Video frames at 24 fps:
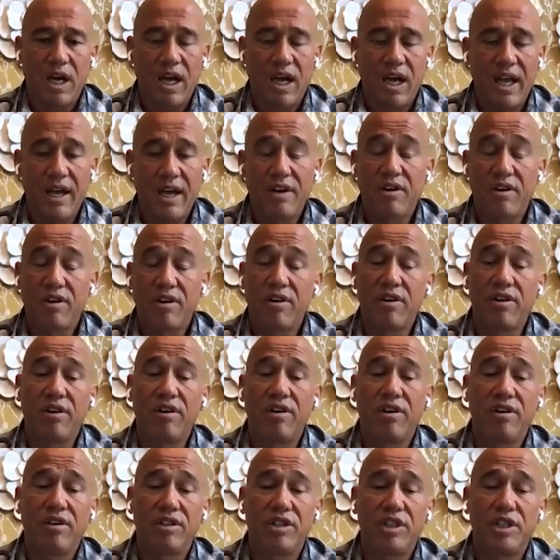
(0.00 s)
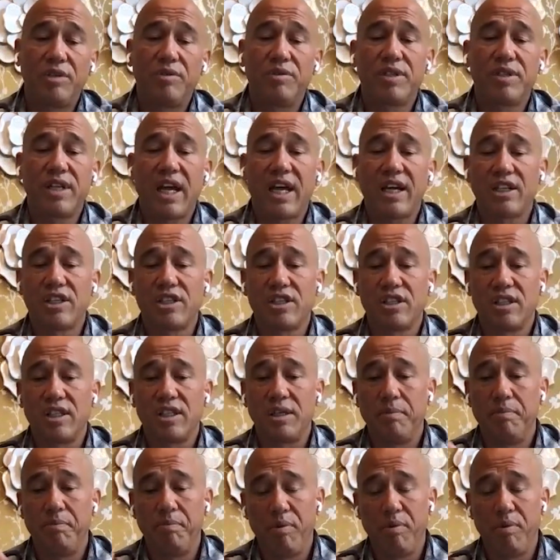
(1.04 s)
had her. She was
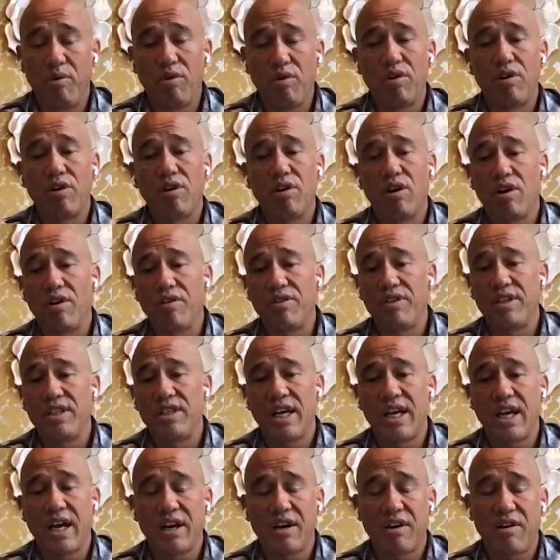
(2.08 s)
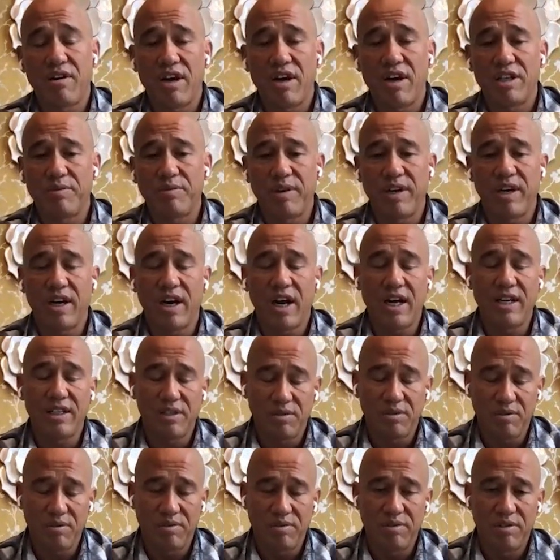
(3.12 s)
actually born on the day I graduated high
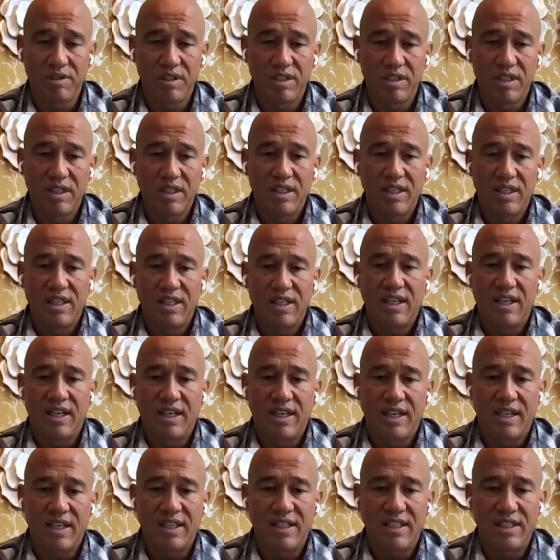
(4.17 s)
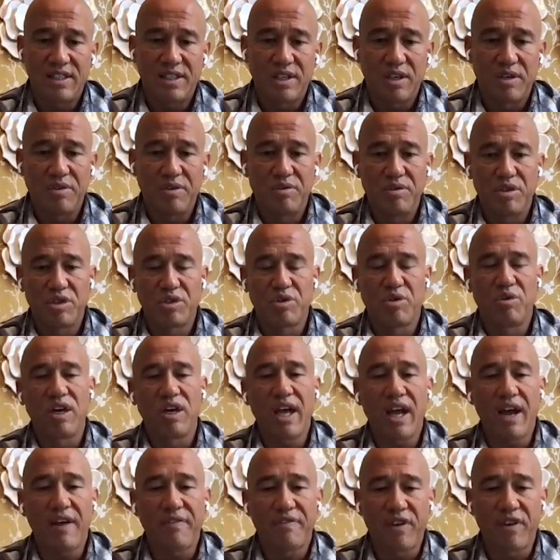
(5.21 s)
school. And so
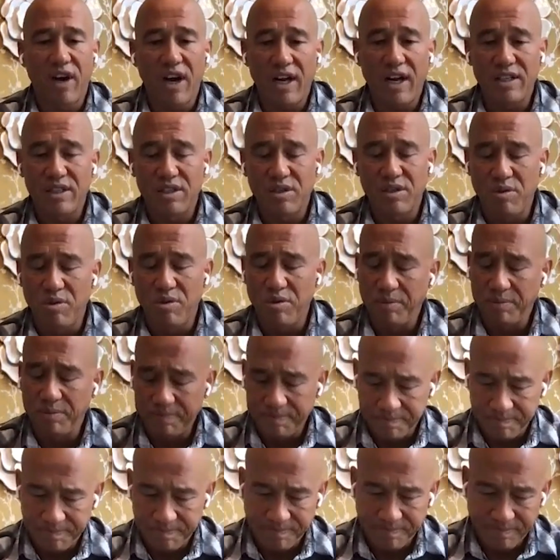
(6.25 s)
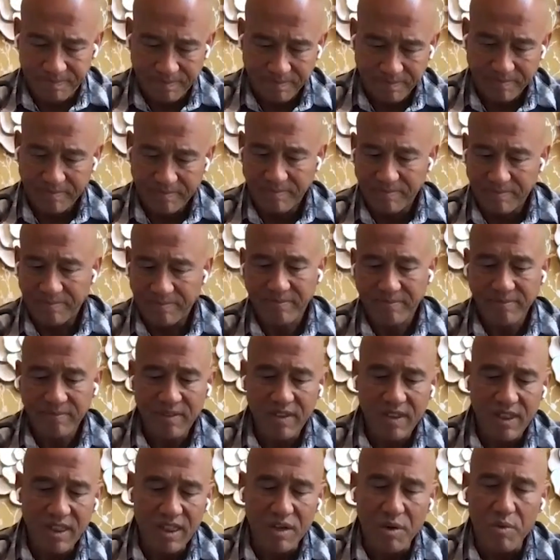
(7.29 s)
shortly after high school,
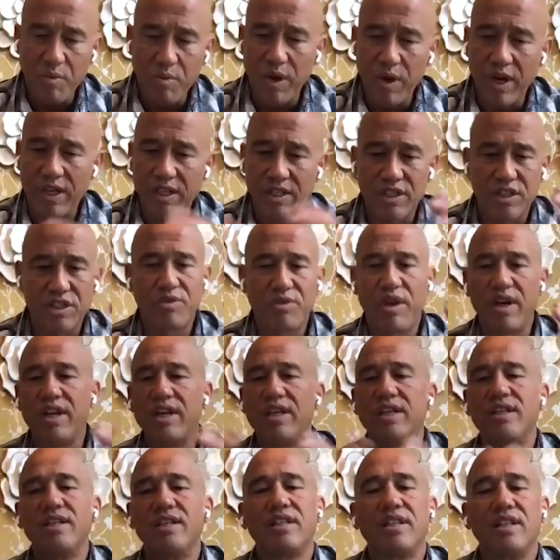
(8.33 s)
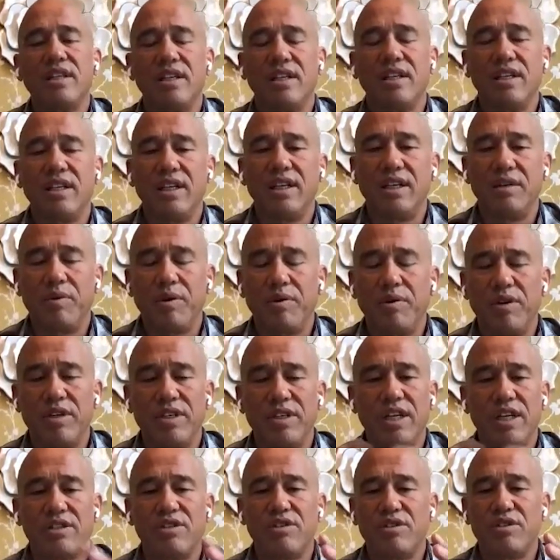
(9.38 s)
went straight into we were
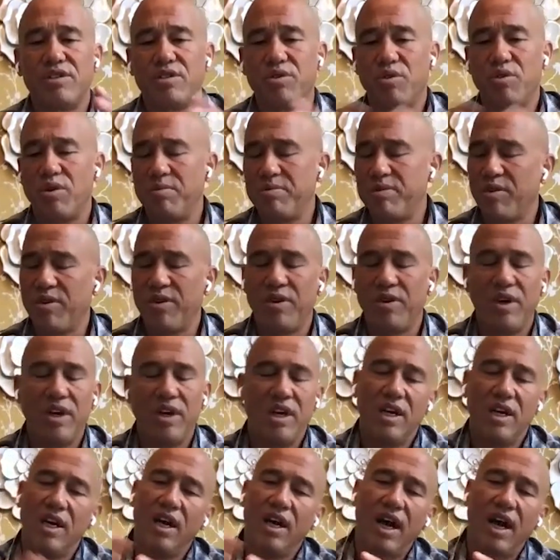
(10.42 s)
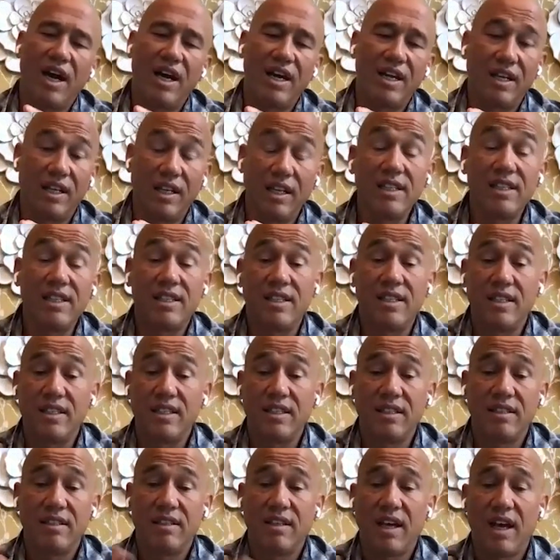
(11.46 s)
at Desert Storm. So I
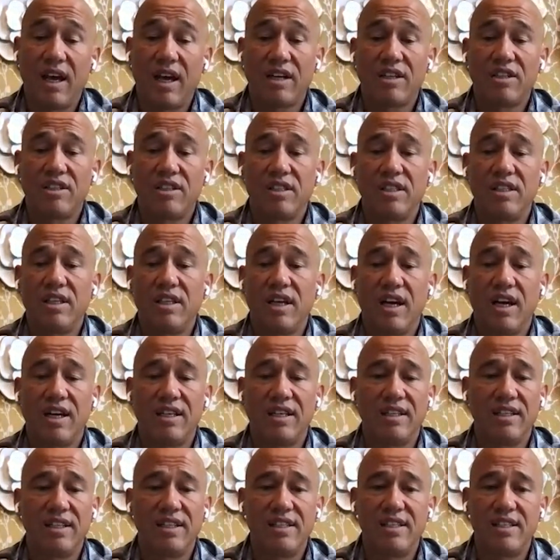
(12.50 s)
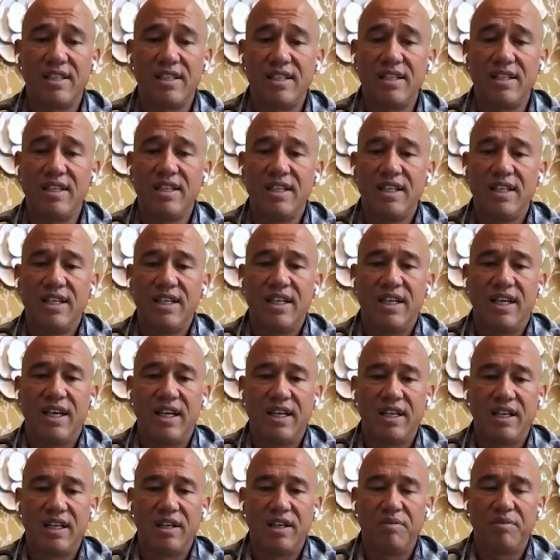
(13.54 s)
enlisted
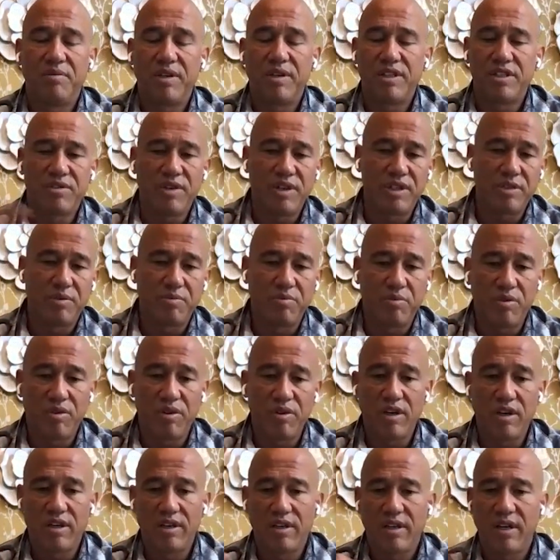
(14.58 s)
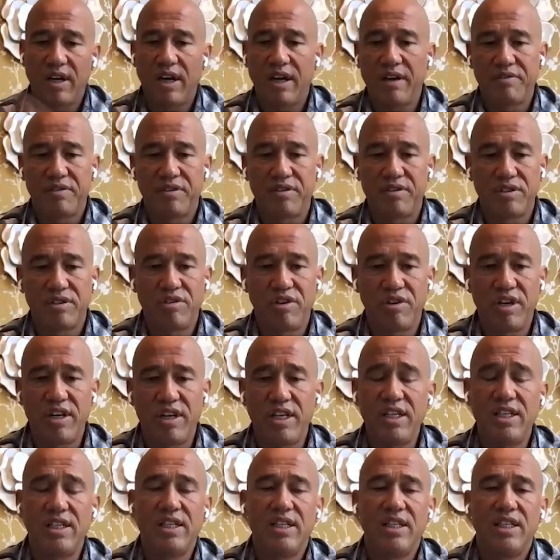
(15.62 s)
and went straight to war after
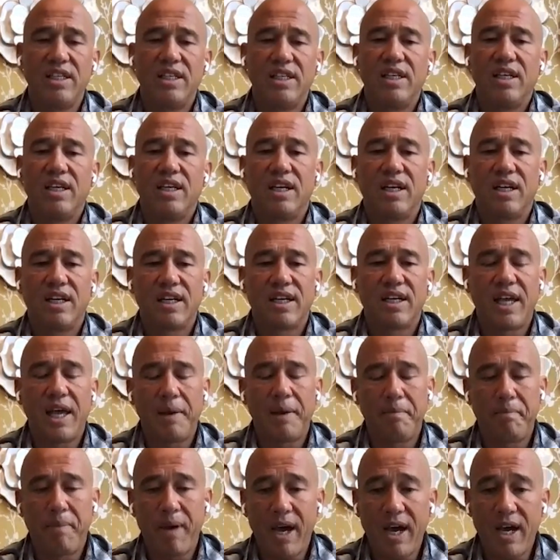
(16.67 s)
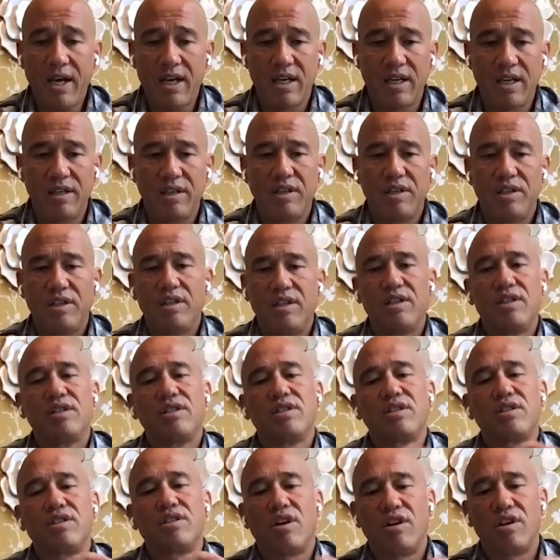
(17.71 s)
training. Came back,
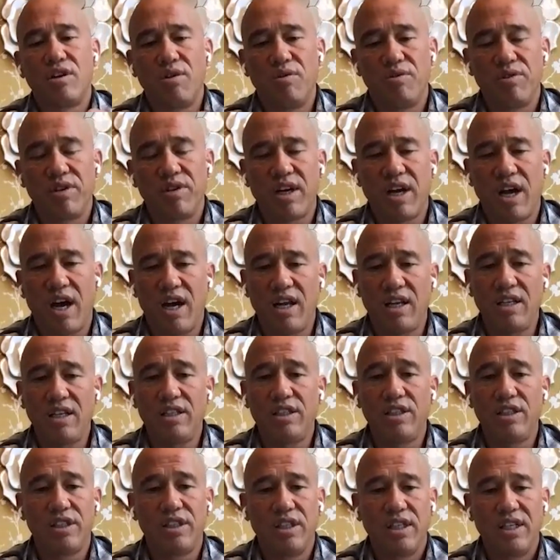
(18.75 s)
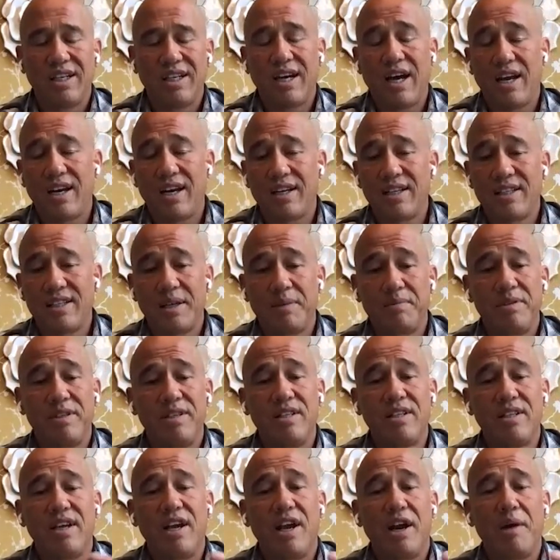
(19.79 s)
started going to college, got
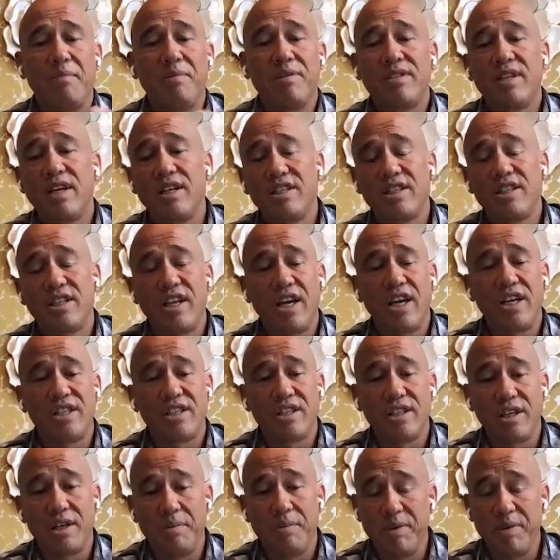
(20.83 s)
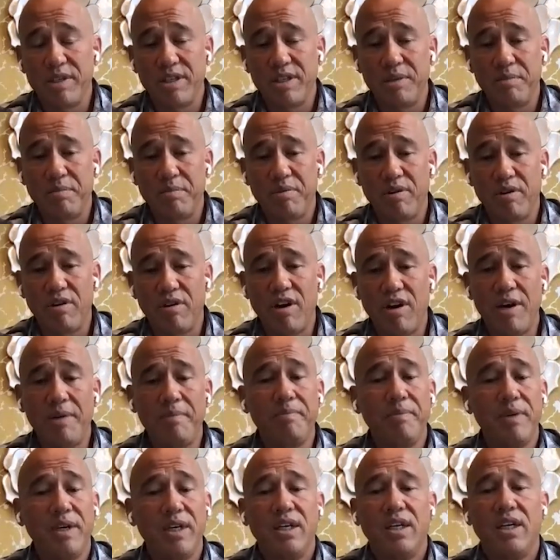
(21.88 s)
accepted to the Airman's Education and Commissioning
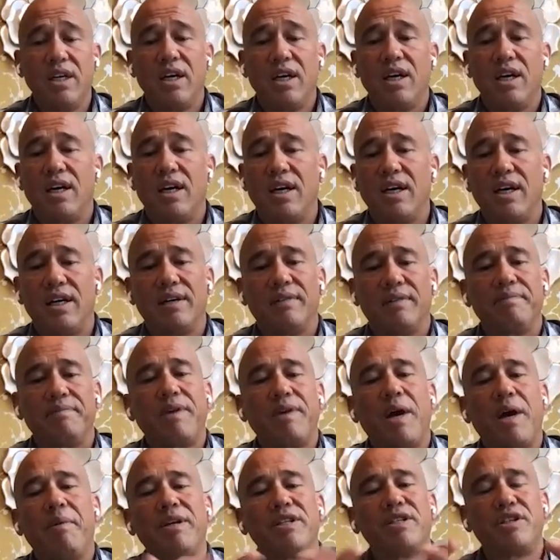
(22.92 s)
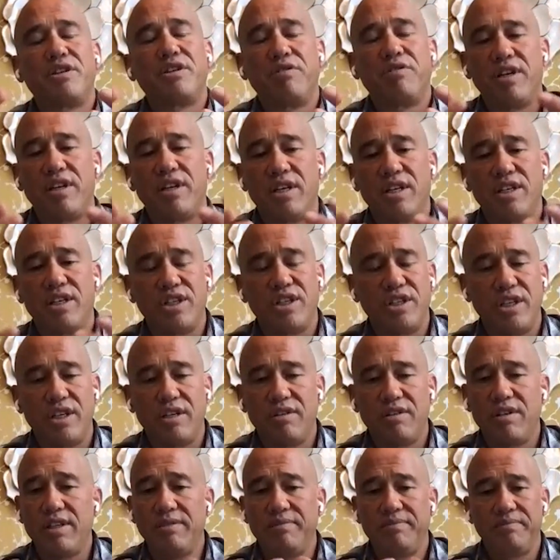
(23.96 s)
Program, got my degree in
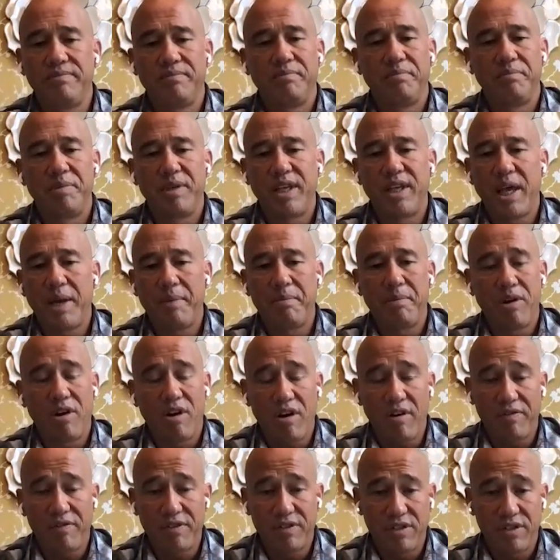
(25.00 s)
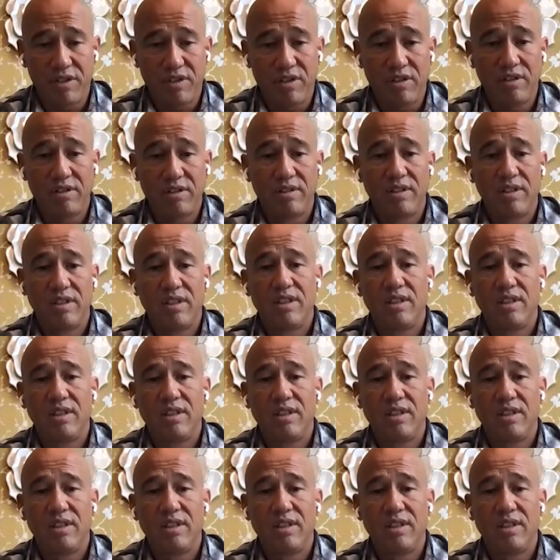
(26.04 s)
engineering, became an officer.